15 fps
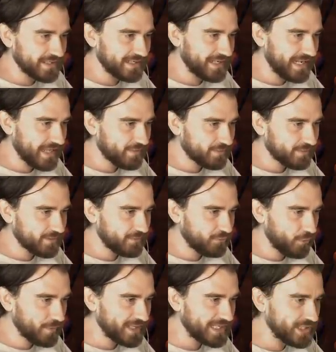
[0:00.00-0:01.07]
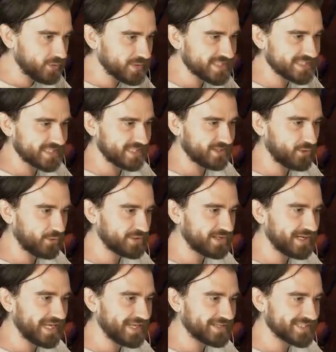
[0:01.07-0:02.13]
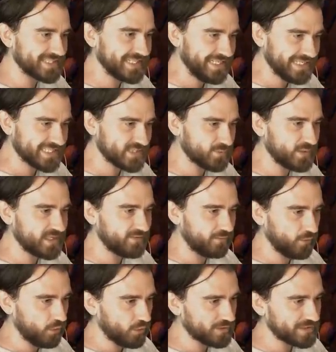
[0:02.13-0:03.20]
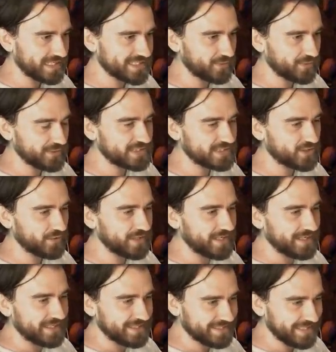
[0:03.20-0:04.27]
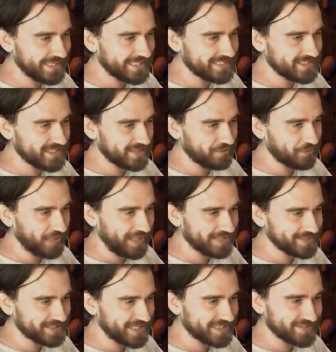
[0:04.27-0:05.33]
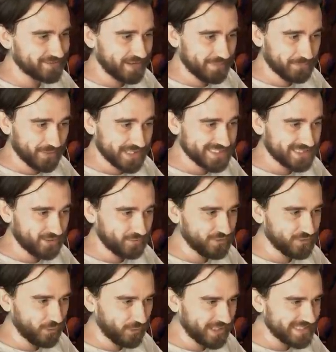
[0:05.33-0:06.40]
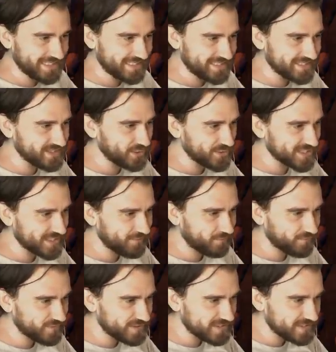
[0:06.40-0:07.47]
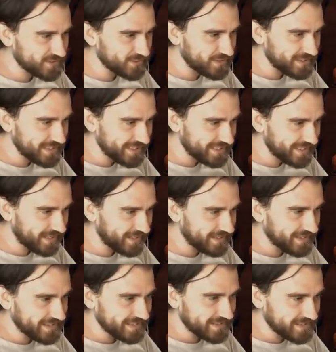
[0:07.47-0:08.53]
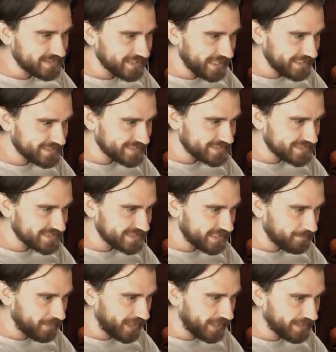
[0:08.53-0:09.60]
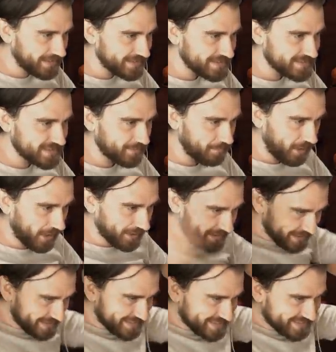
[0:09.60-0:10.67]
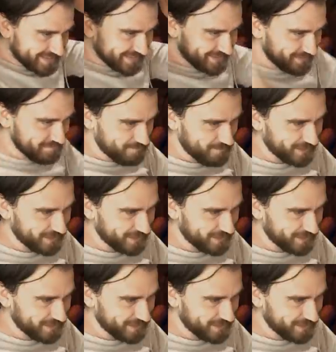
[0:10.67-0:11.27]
Leth, Robert Lewis, Dr. Lagos, Linkus Week, Verokta, John, Geek General Educator, Embracer of Knowledge, Joseph Zuninga, Nate TMI, Shamanix,